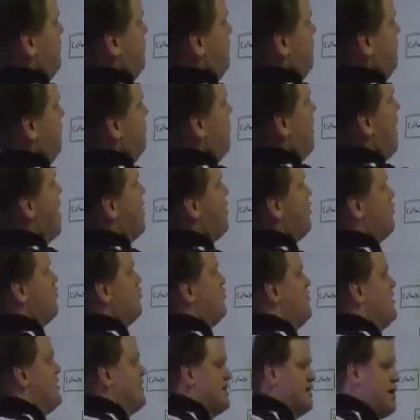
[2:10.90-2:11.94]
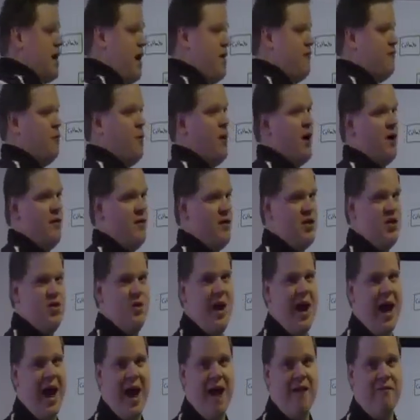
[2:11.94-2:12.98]
monitoring software that
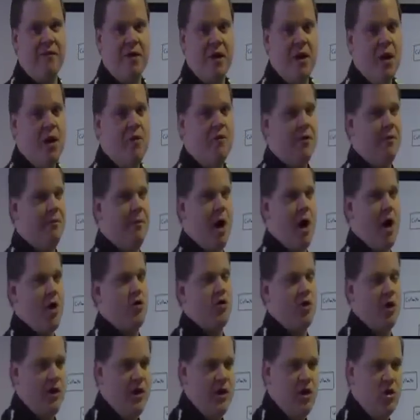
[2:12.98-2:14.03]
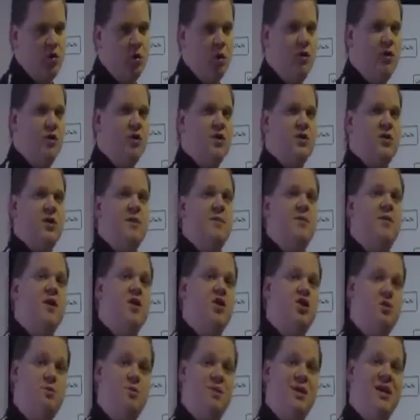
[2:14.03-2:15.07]
you have for monitoring this, whether it's something
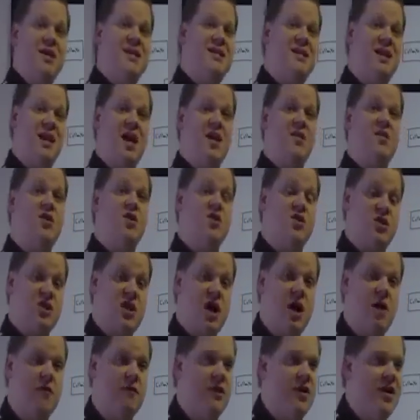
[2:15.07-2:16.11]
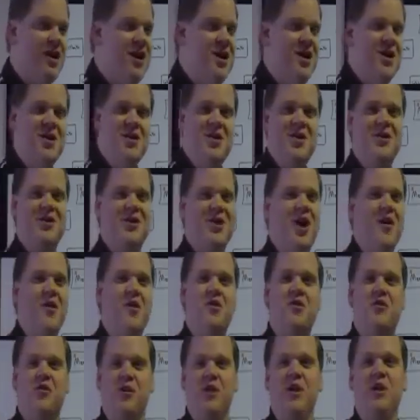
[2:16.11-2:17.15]
that you piece together yourself using all
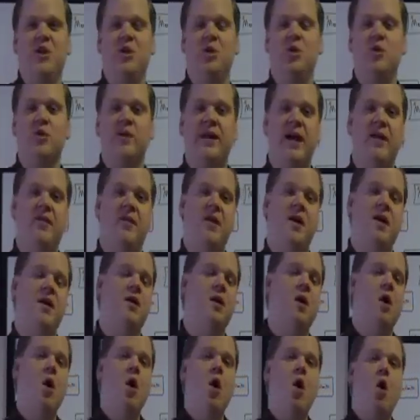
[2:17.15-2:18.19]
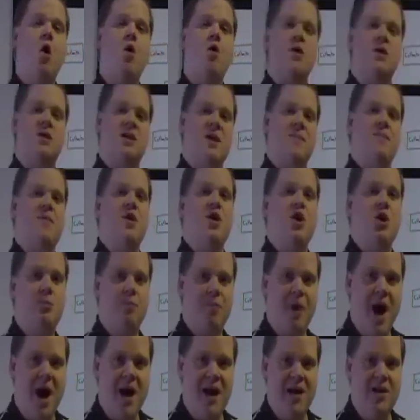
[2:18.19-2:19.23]
those free tools out there, or it's something you
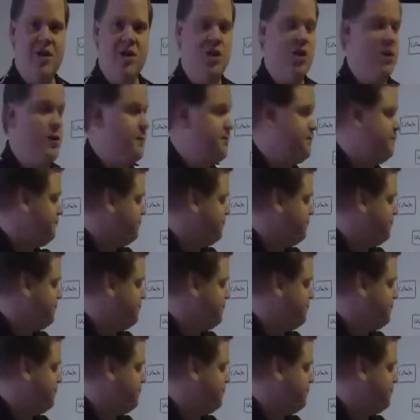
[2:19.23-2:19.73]
bought into,